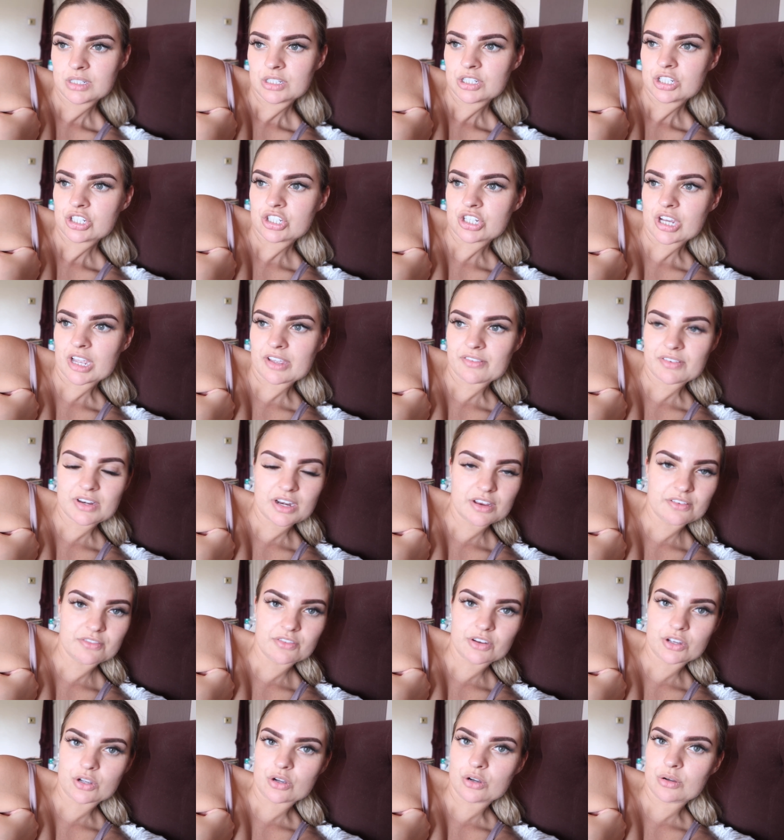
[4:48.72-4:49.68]
shaving
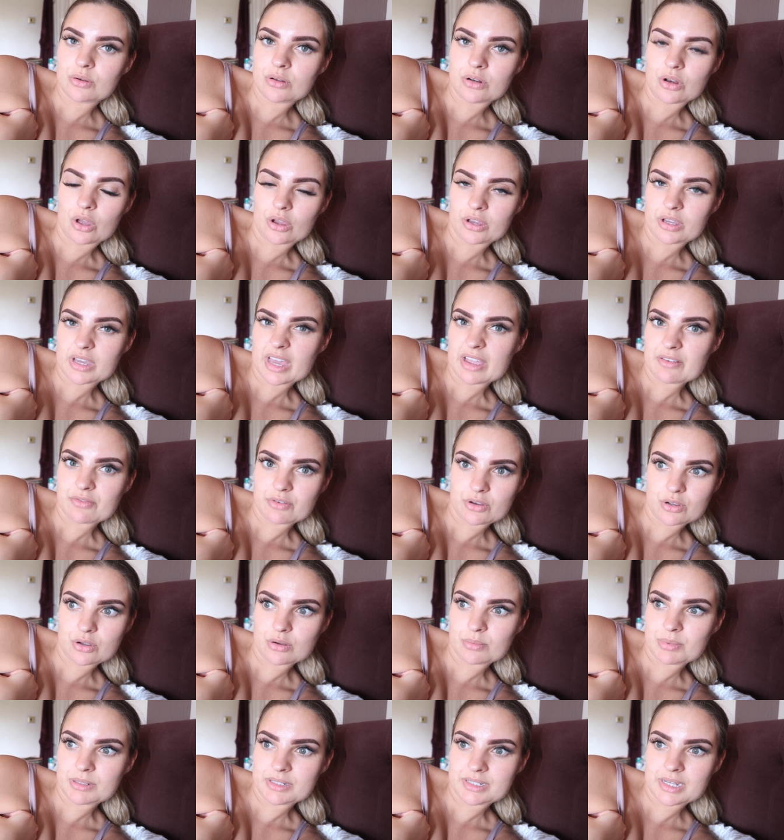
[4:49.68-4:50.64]
every like every
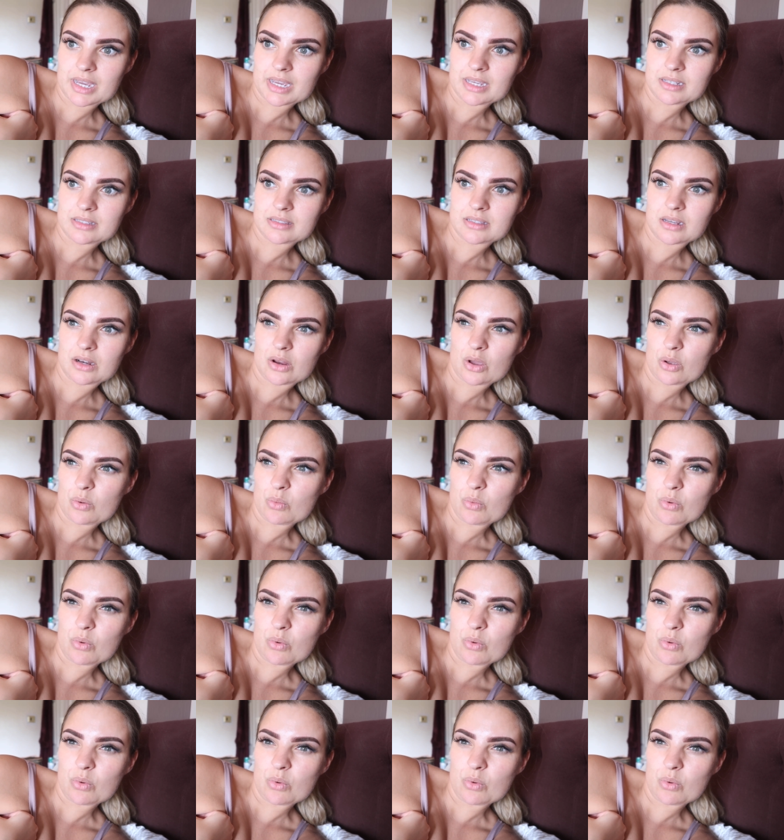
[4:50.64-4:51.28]
couple of days to like